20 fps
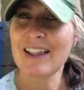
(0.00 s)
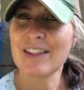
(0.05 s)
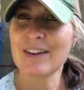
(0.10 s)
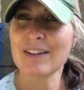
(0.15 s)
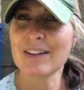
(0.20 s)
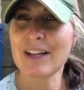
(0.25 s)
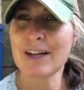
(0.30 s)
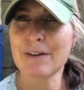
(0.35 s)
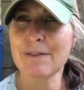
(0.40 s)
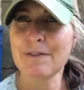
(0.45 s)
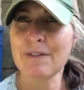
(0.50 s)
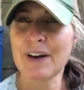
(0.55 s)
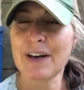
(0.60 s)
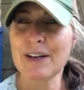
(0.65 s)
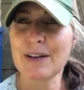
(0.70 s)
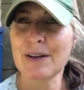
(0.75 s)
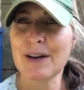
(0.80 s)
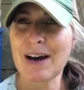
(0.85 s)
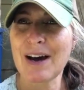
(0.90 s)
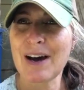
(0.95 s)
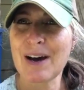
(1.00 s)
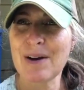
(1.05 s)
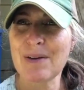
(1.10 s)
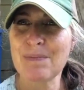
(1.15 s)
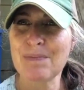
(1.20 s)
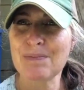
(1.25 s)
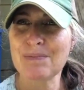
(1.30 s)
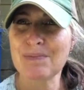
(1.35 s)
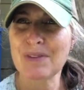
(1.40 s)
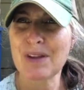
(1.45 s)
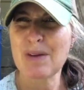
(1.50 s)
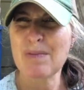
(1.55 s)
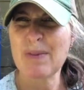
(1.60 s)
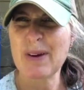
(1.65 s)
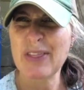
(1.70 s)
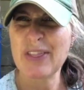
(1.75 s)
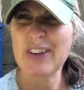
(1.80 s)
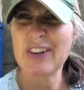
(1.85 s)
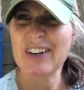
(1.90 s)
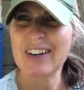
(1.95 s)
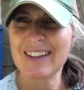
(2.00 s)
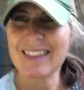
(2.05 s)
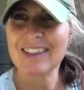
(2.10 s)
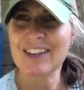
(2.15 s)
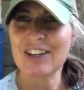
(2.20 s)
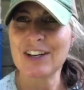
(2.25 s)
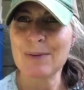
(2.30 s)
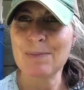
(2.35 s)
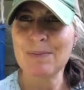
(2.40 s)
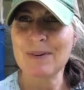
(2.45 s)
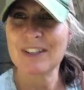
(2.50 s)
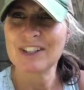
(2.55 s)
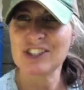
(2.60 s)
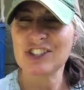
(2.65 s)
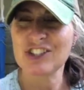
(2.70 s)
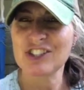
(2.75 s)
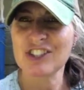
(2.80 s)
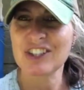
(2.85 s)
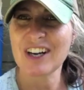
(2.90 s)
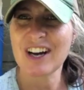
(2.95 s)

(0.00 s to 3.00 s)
They're a lot of fun, but they're impish,